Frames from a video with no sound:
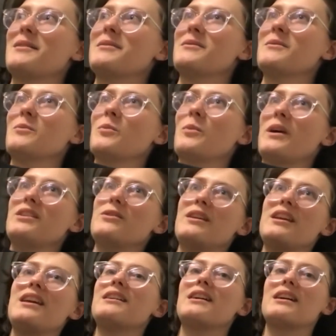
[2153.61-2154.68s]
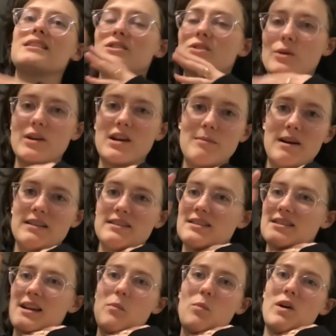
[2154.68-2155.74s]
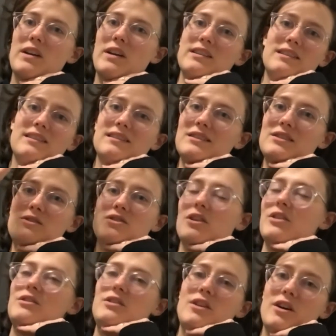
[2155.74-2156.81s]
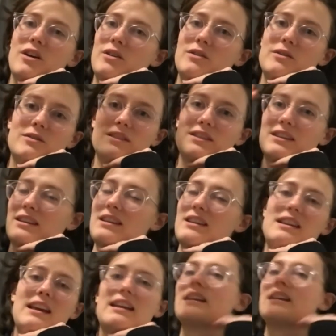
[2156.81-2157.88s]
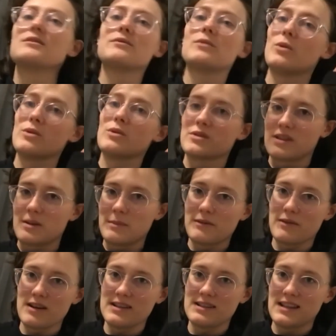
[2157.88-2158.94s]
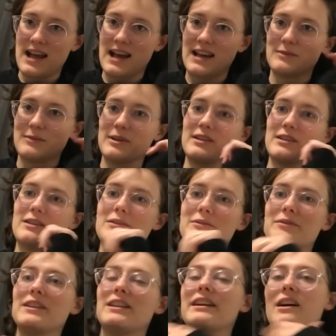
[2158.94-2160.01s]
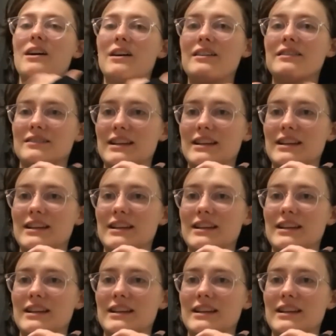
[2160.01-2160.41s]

when you hear a story about someone you don't know getting a divorce or something very sad, where you feel like, oh,